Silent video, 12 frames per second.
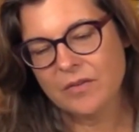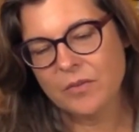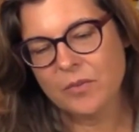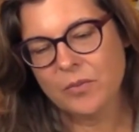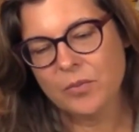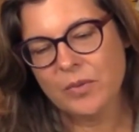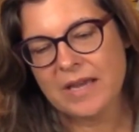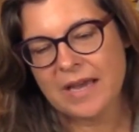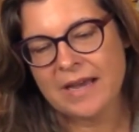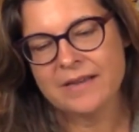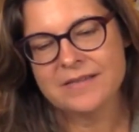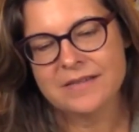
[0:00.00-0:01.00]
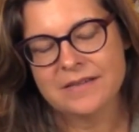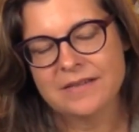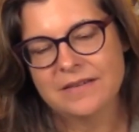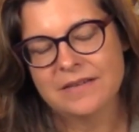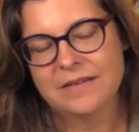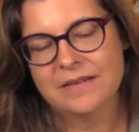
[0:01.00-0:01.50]
We ask
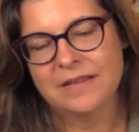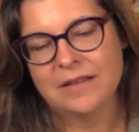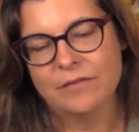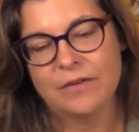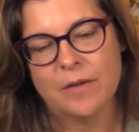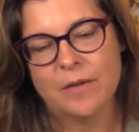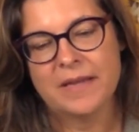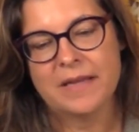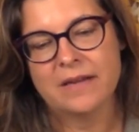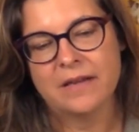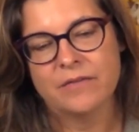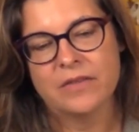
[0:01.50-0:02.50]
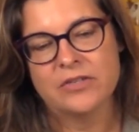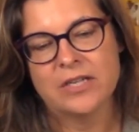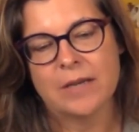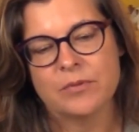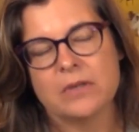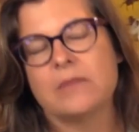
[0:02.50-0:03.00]
at the very beginning of the
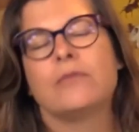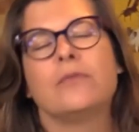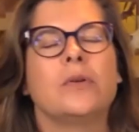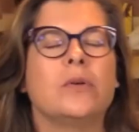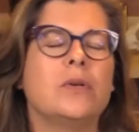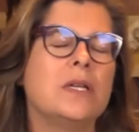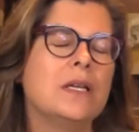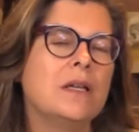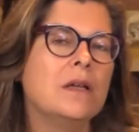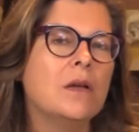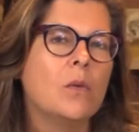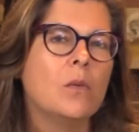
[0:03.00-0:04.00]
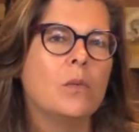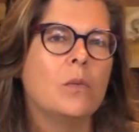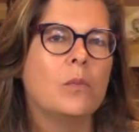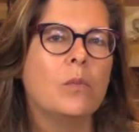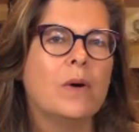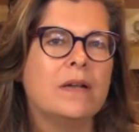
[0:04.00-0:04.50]
chapter on food,
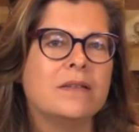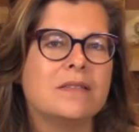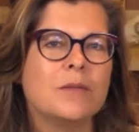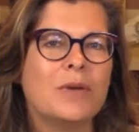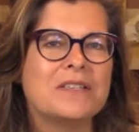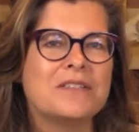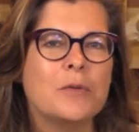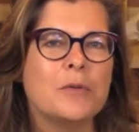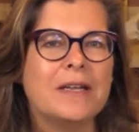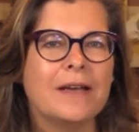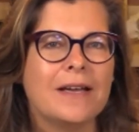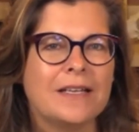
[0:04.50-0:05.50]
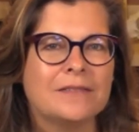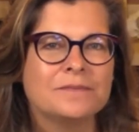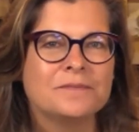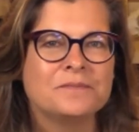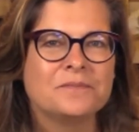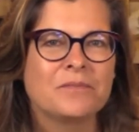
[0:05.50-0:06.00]
what is the best human diet?
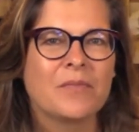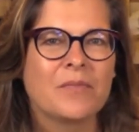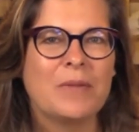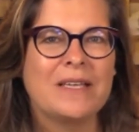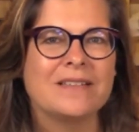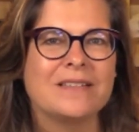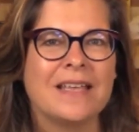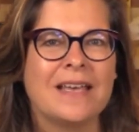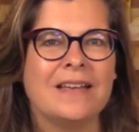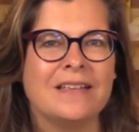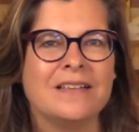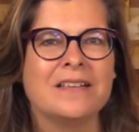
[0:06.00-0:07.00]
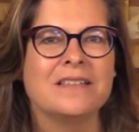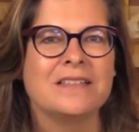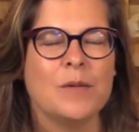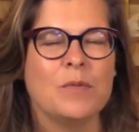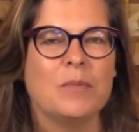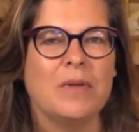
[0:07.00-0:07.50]
Because that does
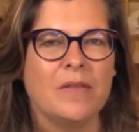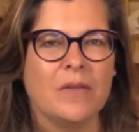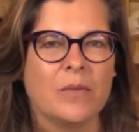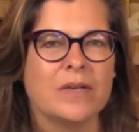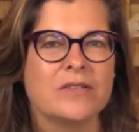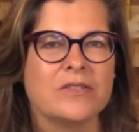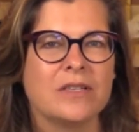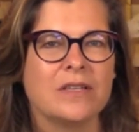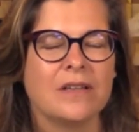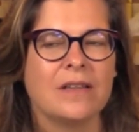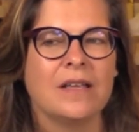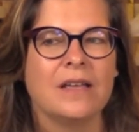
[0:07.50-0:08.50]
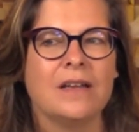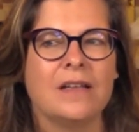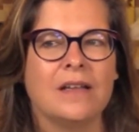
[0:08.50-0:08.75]
seem to be the question that